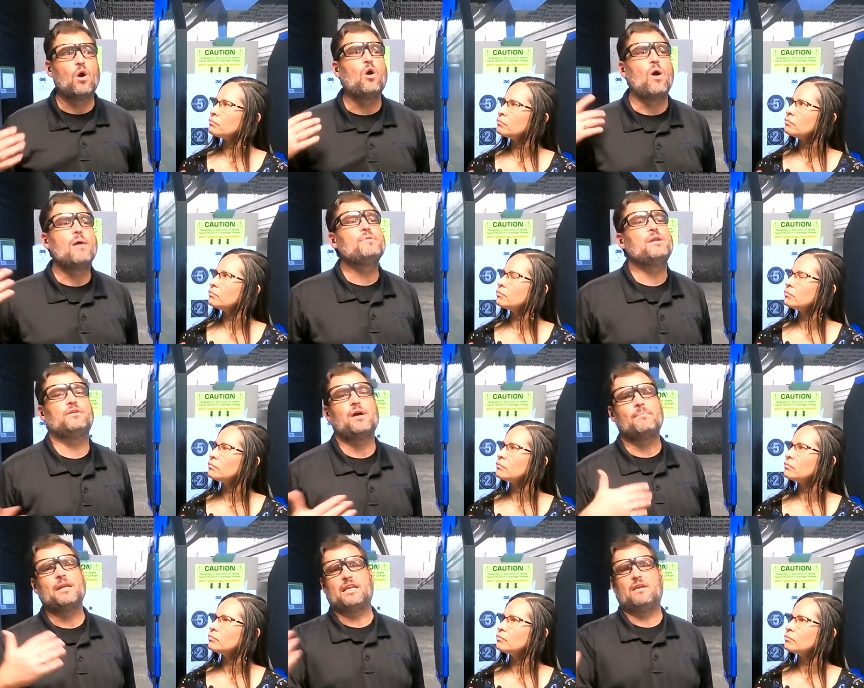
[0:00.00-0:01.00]
Speaker 1: than oh, I'm gonna
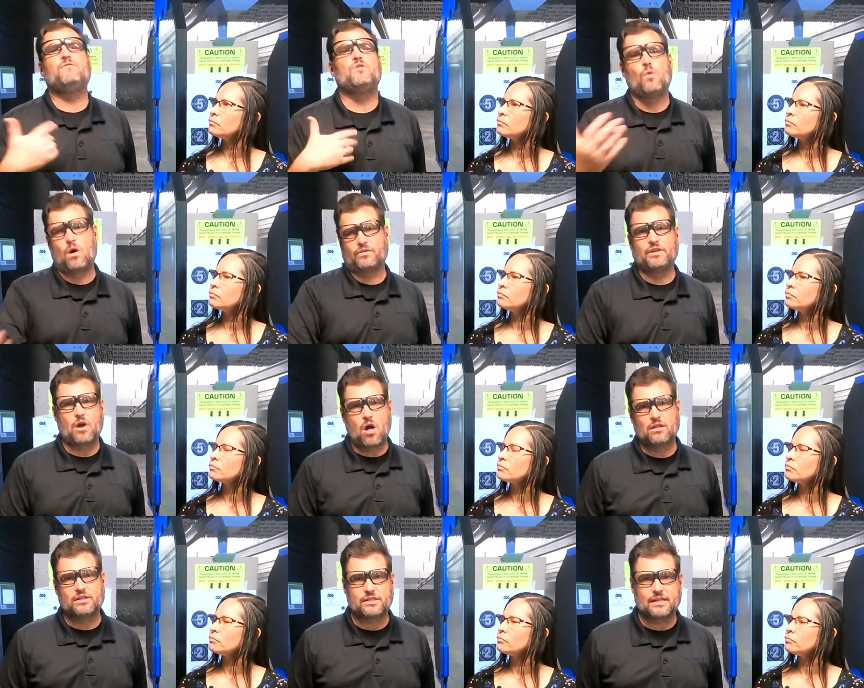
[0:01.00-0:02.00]
I'm gonna give you all the
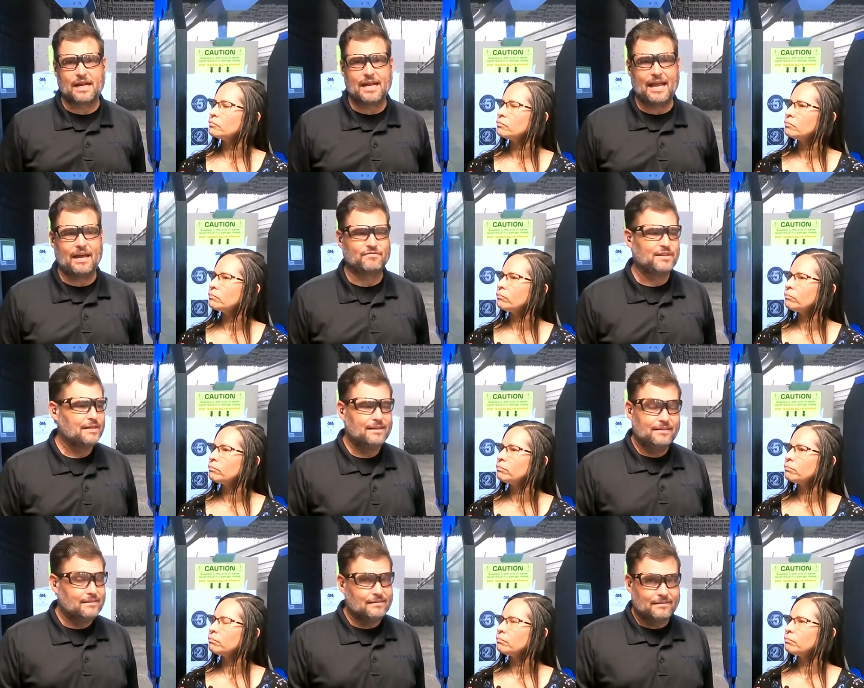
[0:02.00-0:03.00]
knowledge that I have
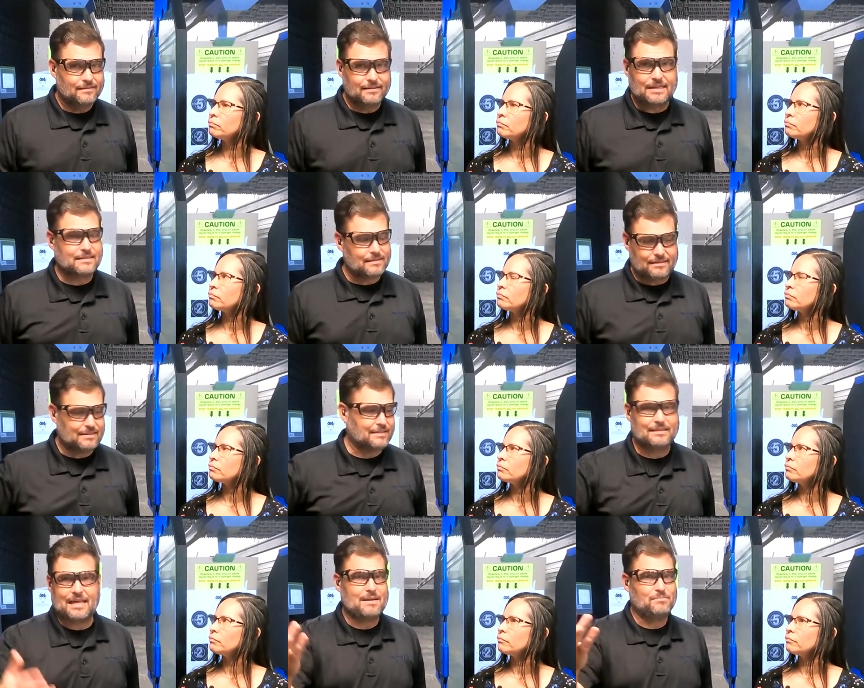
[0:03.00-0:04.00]
Guys,
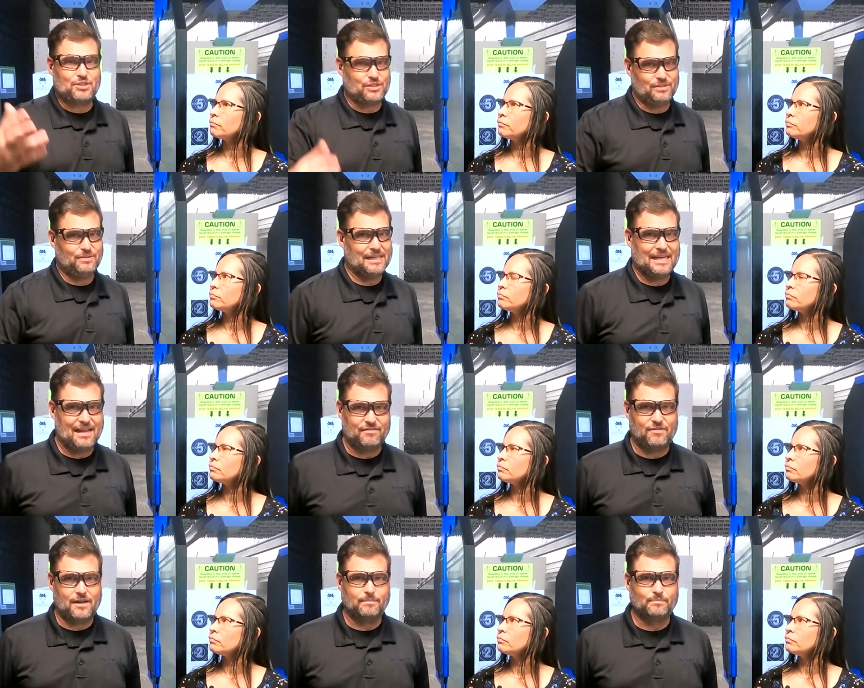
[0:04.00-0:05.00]
just let them shoot and
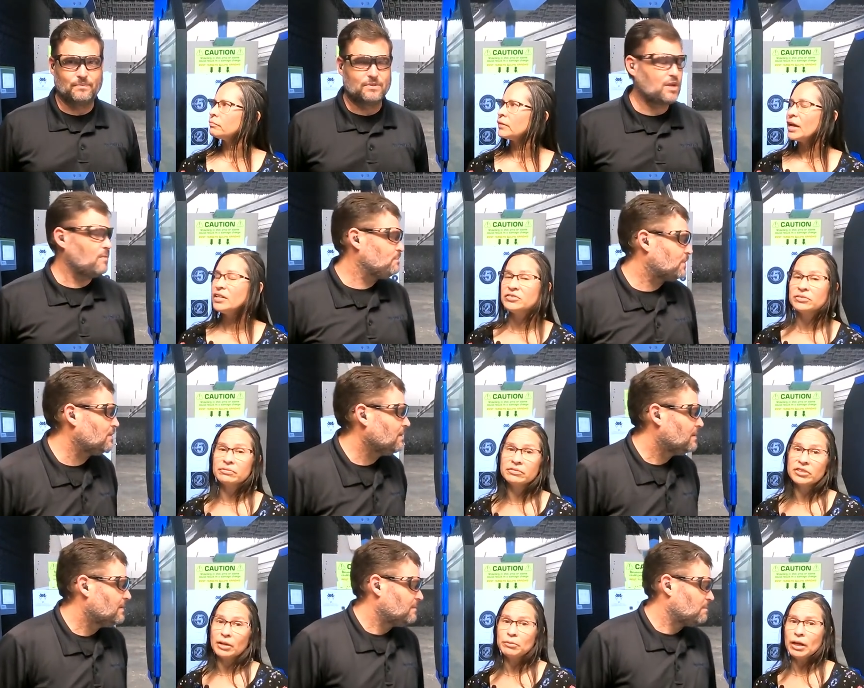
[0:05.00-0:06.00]
have fun. So. And
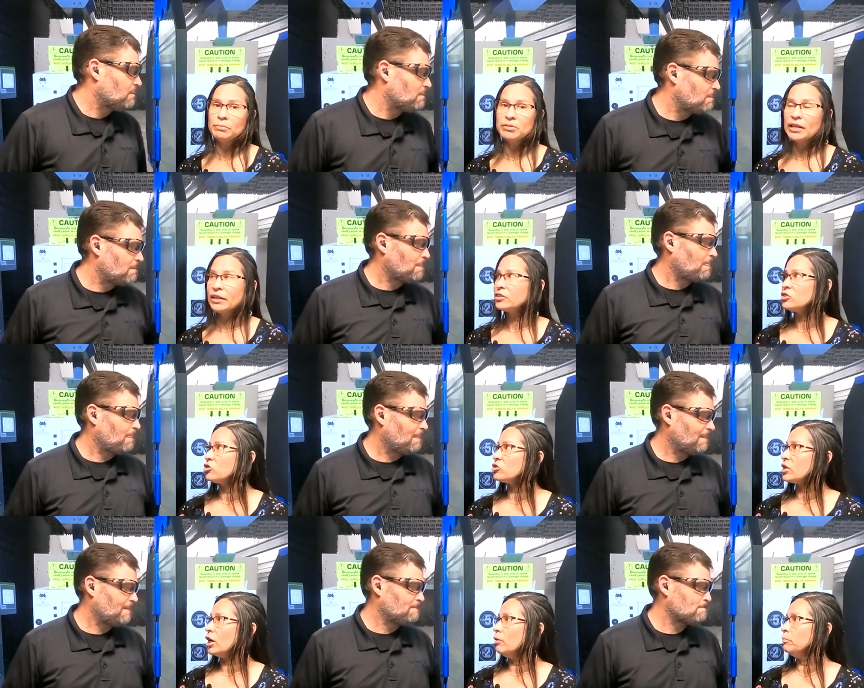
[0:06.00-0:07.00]
Speaker 2: sometimes I like to
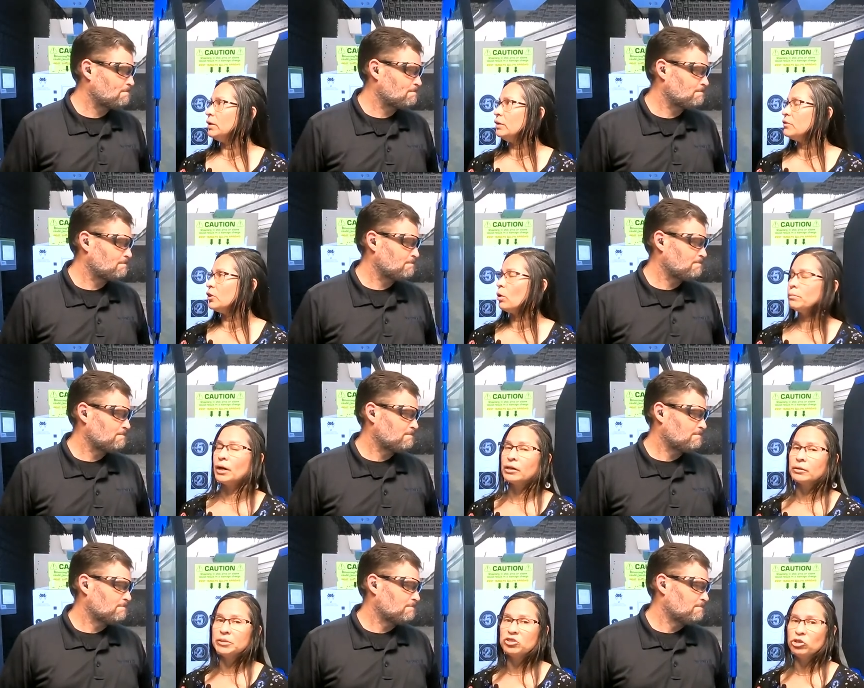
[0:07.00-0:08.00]
just come, even though I'm not
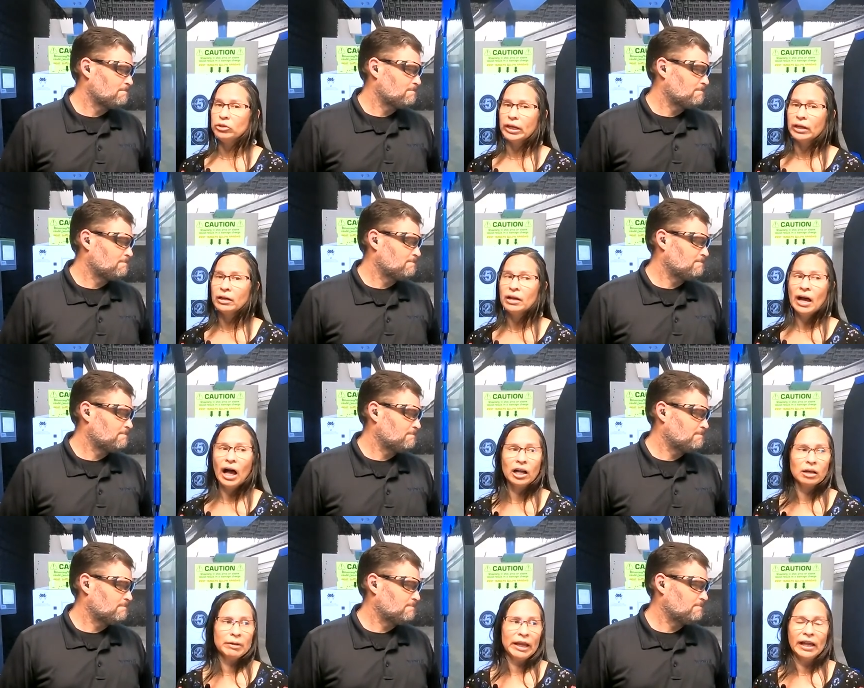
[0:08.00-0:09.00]
going to be shooting. I'll
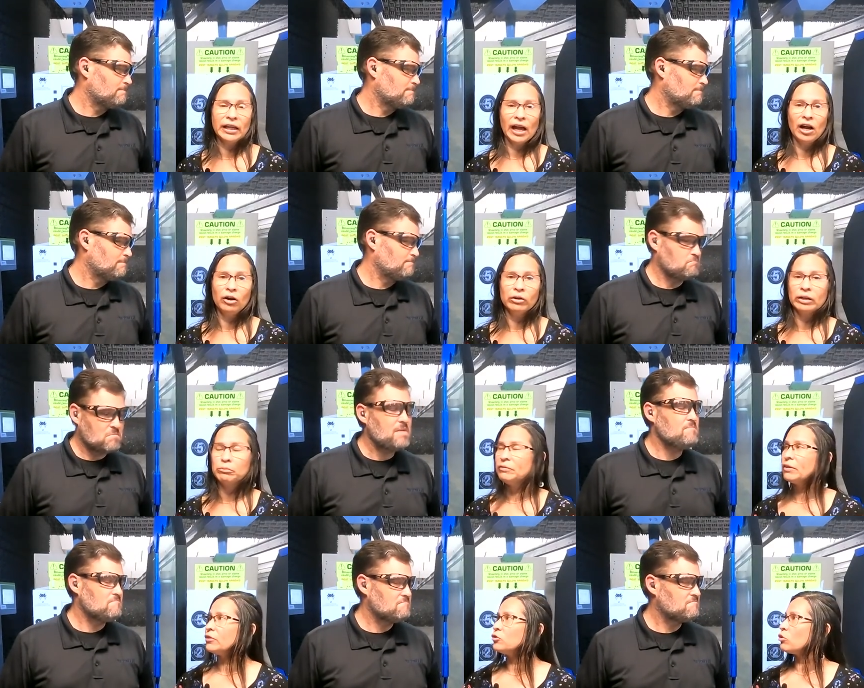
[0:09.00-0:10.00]
come and hang out.
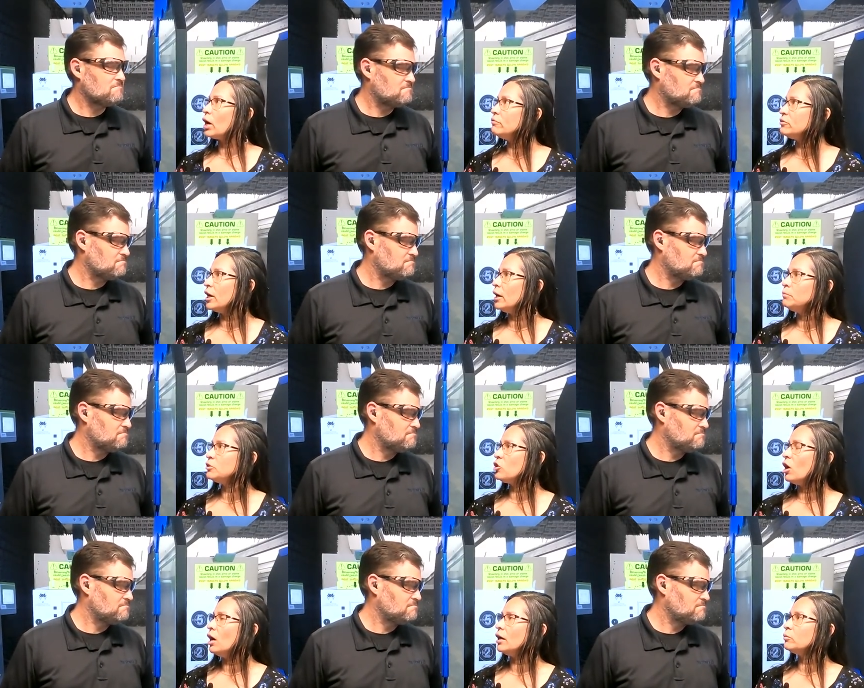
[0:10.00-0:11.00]
We've got the drive time to
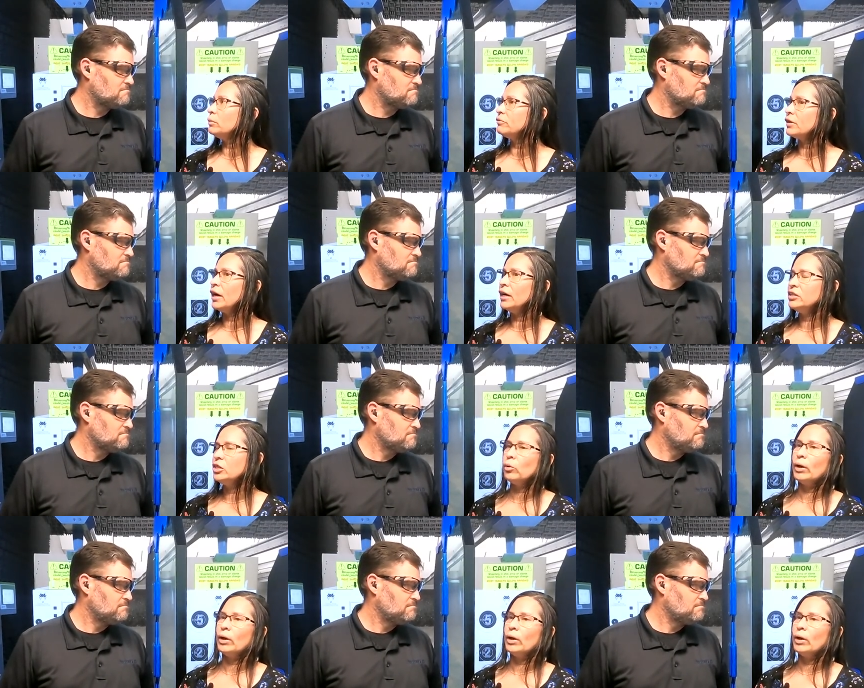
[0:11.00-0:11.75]
talk. We've got, you